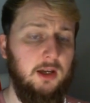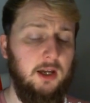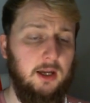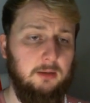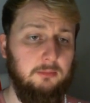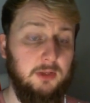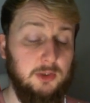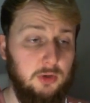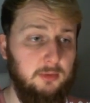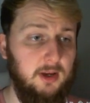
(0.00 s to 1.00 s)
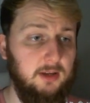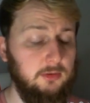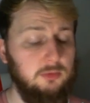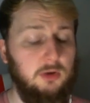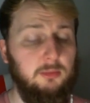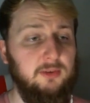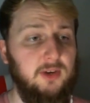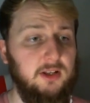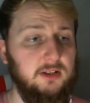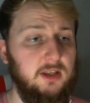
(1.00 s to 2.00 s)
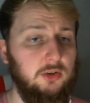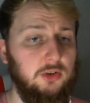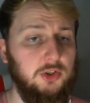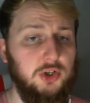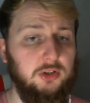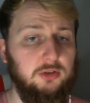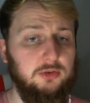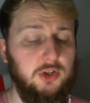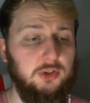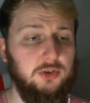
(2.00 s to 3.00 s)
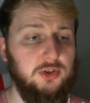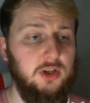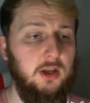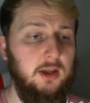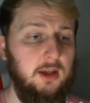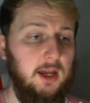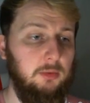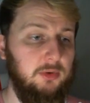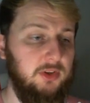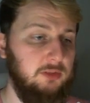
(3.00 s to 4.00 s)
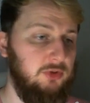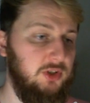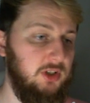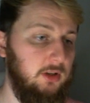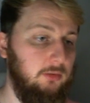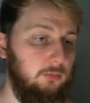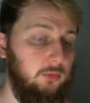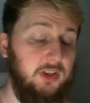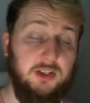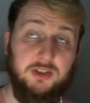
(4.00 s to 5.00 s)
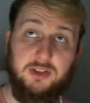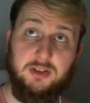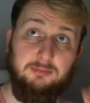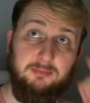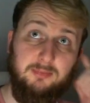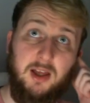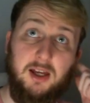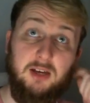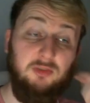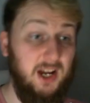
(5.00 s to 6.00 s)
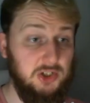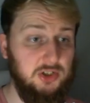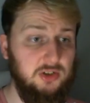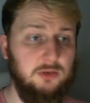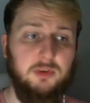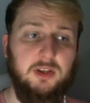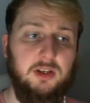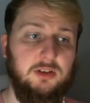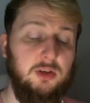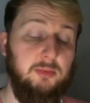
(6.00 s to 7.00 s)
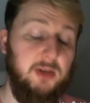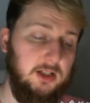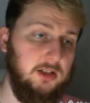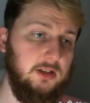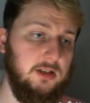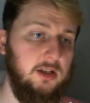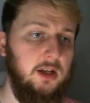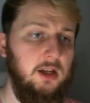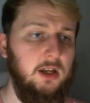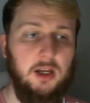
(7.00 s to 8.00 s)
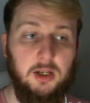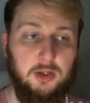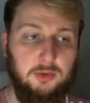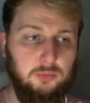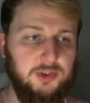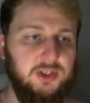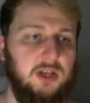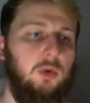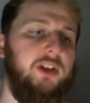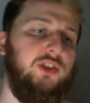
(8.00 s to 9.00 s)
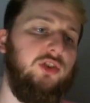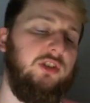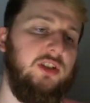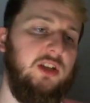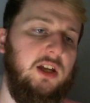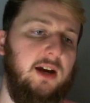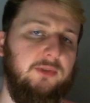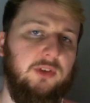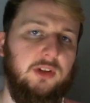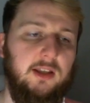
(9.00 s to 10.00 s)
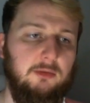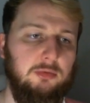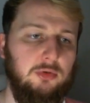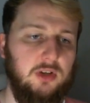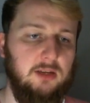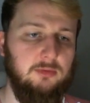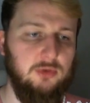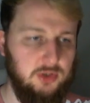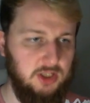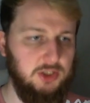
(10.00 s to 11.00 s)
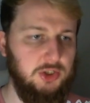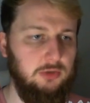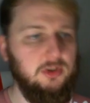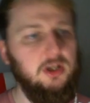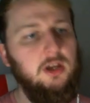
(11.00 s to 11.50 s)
It's one of my friends that are going to join us with his reactions, with his opinions, and we'll see what he's got to say after the Liverpool game. So stay tuned.